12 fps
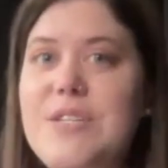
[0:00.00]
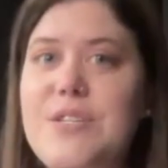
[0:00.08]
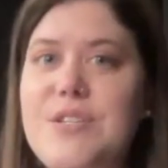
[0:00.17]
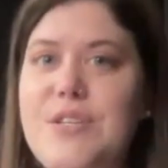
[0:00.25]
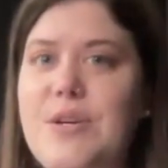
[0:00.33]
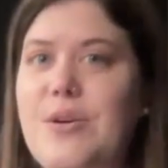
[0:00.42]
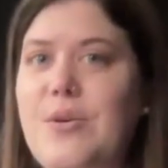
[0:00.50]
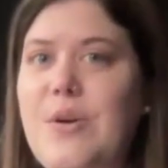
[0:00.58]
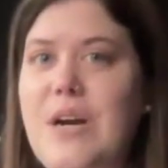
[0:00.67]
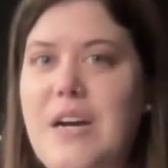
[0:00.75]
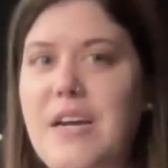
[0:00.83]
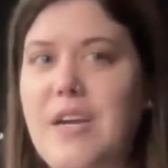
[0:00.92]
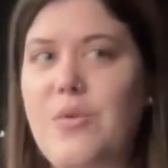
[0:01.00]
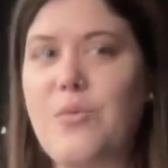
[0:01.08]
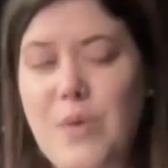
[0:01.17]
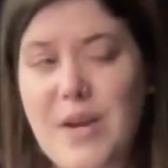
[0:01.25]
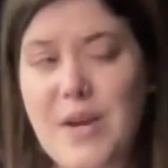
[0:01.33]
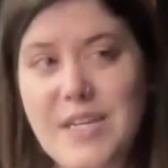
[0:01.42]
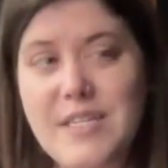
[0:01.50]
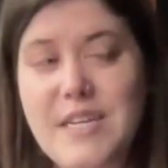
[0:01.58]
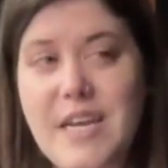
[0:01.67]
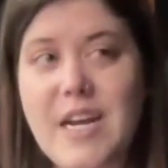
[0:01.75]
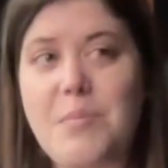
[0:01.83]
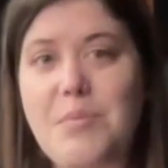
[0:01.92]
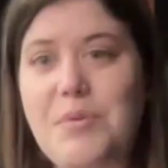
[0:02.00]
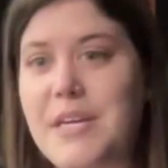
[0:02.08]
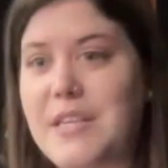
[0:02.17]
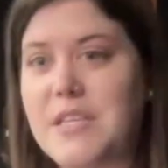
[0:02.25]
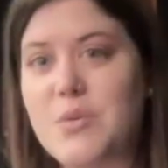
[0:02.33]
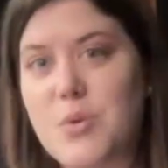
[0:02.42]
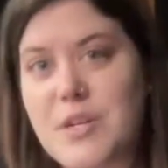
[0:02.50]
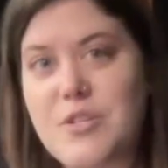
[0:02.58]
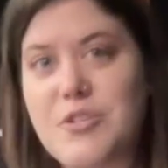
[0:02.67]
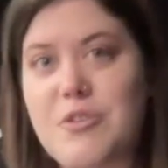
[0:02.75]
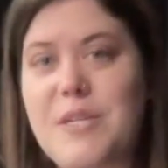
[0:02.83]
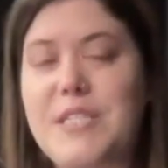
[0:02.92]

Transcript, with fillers: So I went and I played in this orchestra.